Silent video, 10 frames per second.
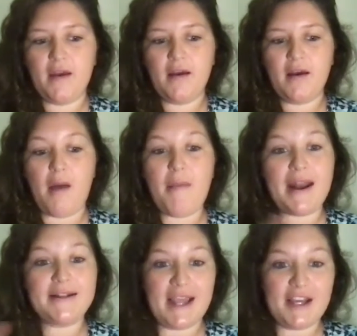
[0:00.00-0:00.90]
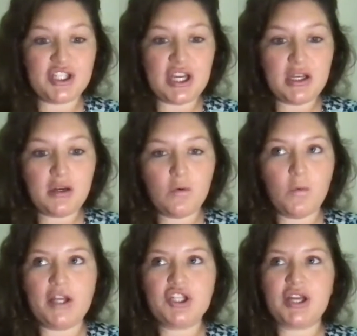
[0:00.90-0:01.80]
a meditation,
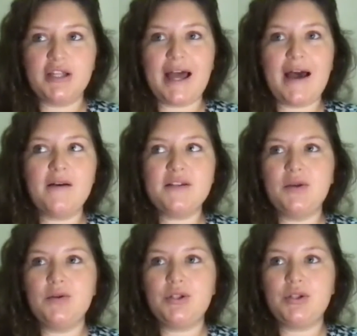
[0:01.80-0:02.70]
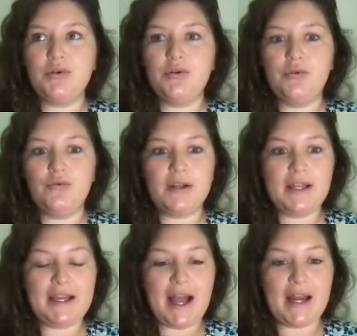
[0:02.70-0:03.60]
which allows you to
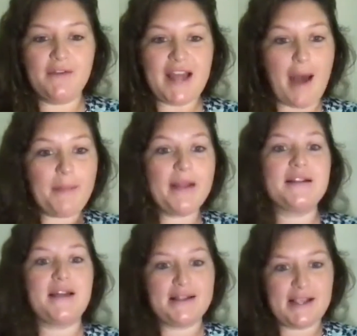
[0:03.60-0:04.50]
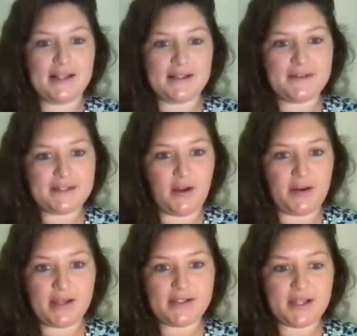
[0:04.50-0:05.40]
really kind of tap into that sense of
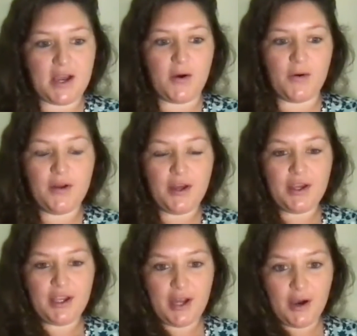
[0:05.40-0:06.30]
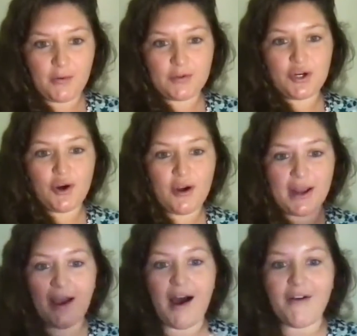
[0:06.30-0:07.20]
stillness. So,
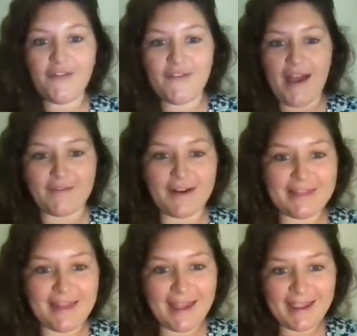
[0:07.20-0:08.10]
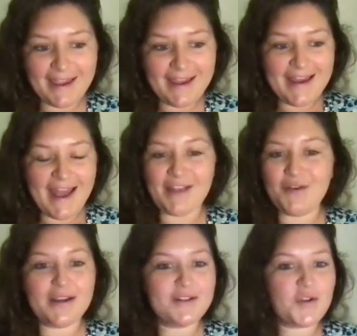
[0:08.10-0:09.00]
turning off everything, and
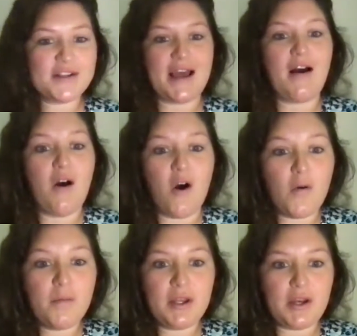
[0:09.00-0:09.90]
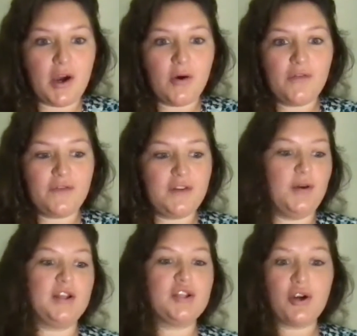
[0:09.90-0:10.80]
you can do this at home, if you
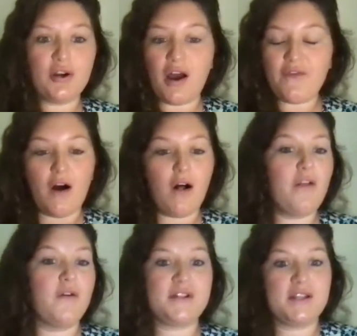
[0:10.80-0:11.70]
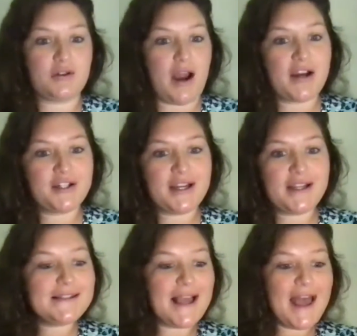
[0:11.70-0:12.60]
can turn off all those
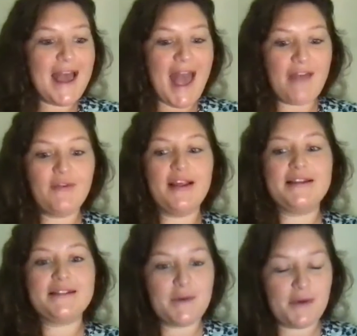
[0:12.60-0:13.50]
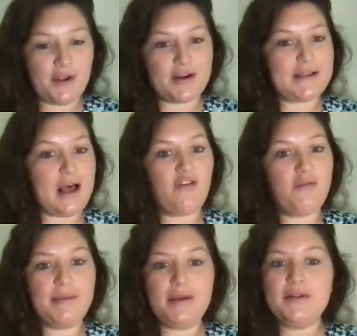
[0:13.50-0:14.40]
distractions and really sit with yourself.
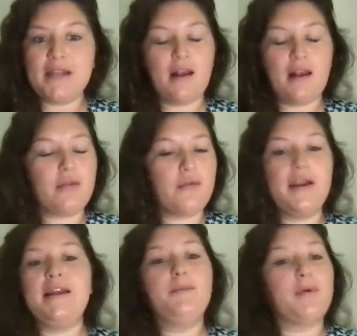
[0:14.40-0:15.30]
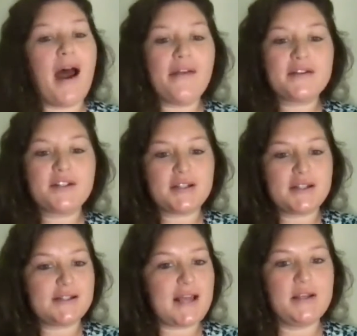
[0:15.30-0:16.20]
Maybe you take 3 deep breaths just
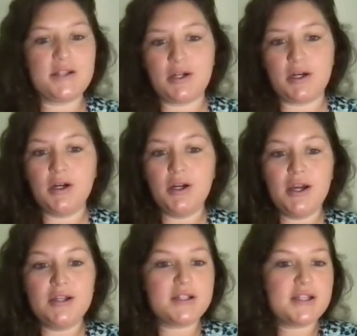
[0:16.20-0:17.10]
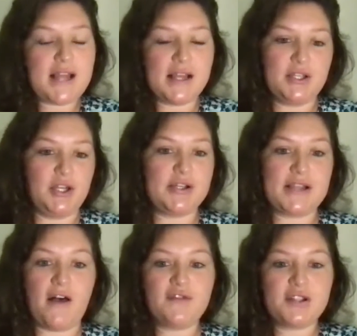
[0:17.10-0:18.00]
to center
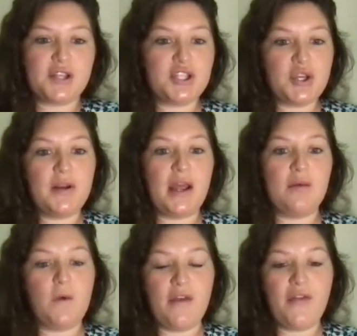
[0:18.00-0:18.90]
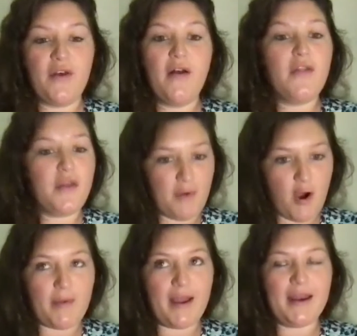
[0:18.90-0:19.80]
yourself, just to tune in with the
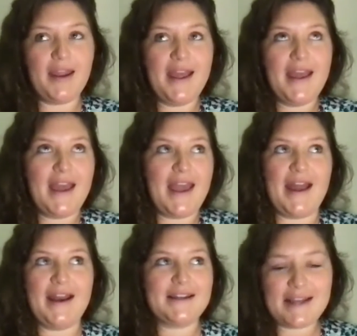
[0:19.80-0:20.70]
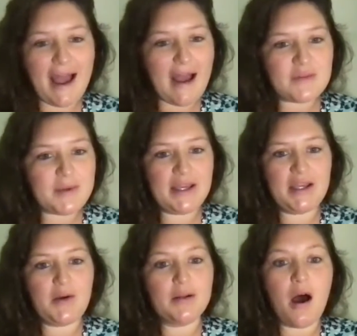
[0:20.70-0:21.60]
moment. And it doesn't have to be,
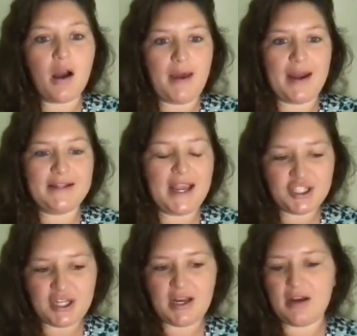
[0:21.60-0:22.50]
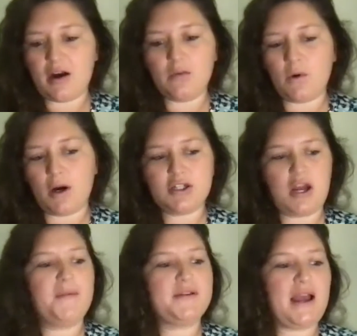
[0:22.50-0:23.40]
a long meditation. In our
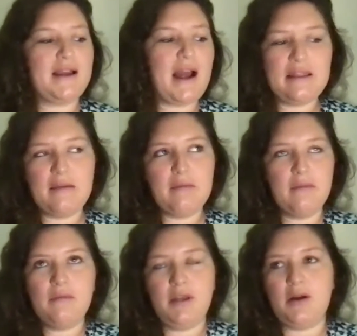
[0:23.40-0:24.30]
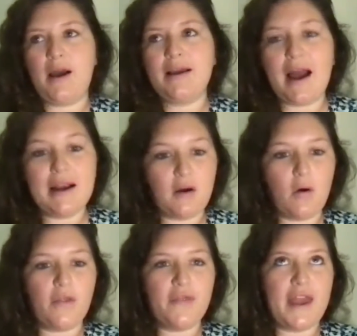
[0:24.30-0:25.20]
workshops, I guide them, I guide the
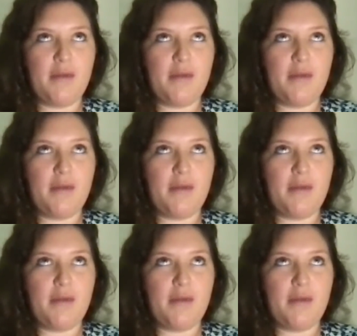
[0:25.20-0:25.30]
whole thing.